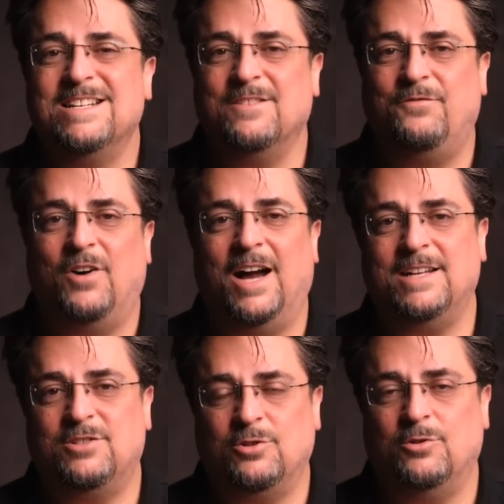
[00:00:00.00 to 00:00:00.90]
to
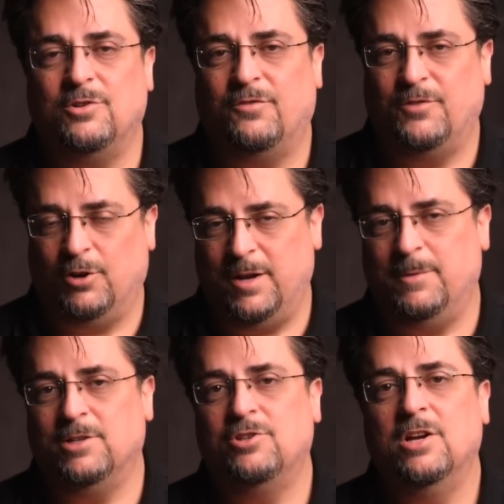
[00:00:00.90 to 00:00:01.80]
fine-tune your, your
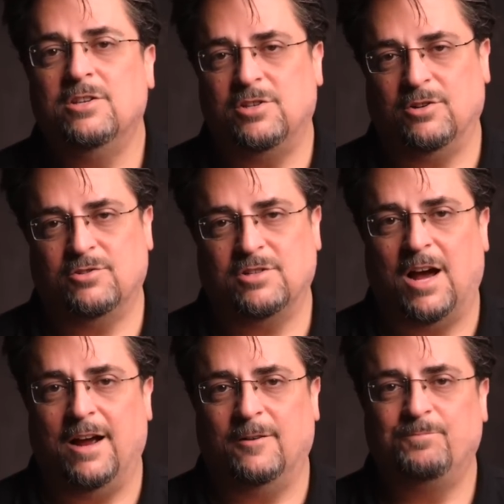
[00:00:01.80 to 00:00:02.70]
image to your
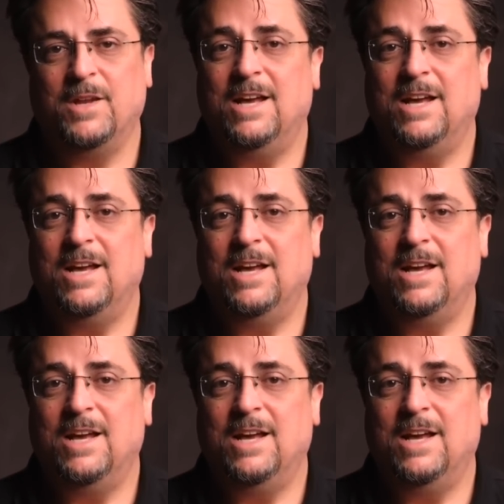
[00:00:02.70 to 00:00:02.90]
style.